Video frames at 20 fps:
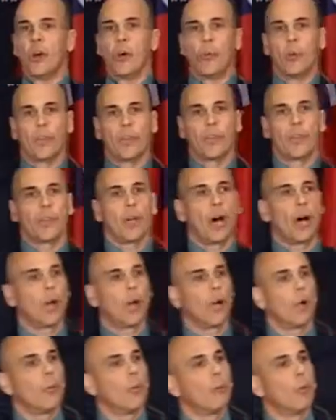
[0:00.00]
with
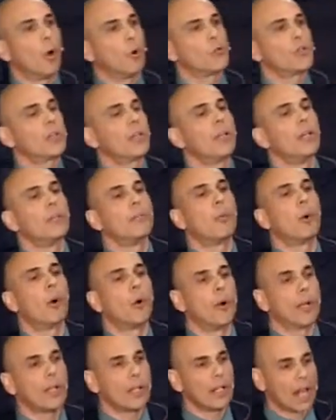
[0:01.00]
our most
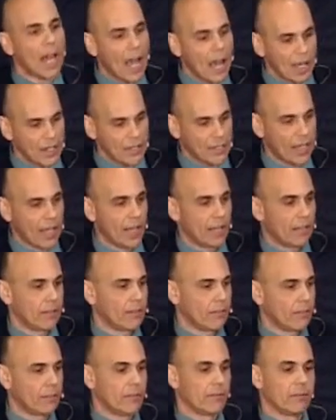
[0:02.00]
important asset,
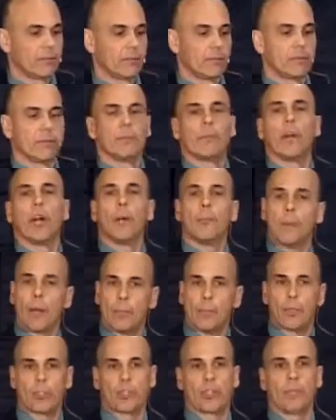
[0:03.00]
our
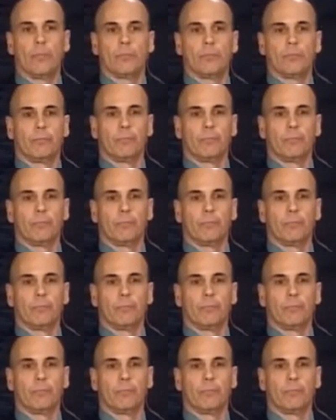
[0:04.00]
membership.